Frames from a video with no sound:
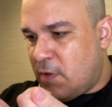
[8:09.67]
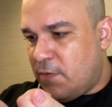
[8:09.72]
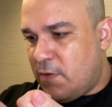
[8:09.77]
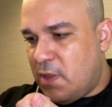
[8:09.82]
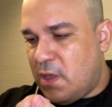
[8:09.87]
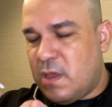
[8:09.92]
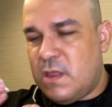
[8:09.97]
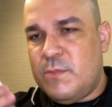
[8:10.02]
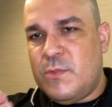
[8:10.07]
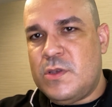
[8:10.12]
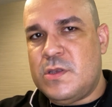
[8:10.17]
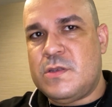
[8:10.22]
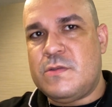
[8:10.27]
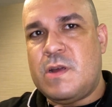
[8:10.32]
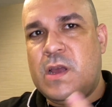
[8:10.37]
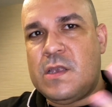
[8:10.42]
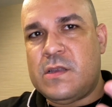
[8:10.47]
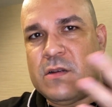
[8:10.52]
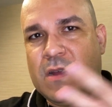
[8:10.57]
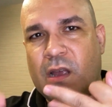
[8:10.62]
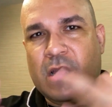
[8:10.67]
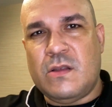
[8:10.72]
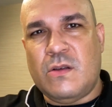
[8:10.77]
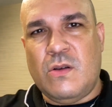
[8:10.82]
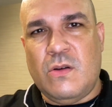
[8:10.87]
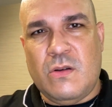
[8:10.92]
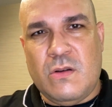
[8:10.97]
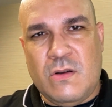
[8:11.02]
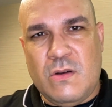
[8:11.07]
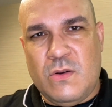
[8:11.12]
feel like the moisturizer kind
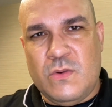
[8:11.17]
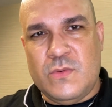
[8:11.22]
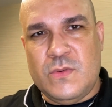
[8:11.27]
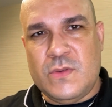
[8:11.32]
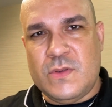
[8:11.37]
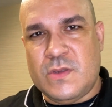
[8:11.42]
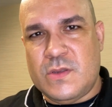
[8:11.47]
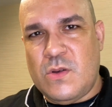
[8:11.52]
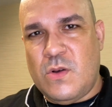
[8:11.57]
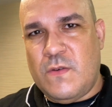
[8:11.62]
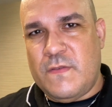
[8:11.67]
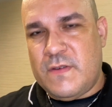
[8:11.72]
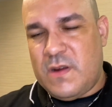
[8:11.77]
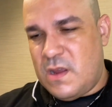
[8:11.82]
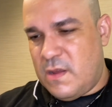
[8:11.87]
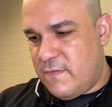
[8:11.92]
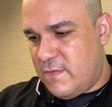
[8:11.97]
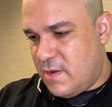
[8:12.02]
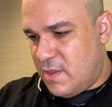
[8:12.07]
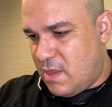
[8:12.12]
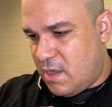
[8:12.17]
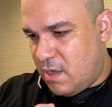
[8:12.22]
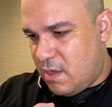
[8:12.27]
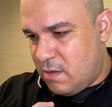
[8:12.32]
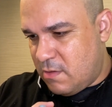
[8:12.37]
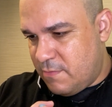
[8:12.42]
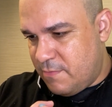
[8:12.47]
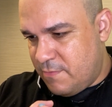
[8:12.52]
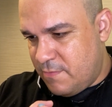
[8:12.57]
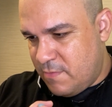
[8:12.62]
of goes over everything.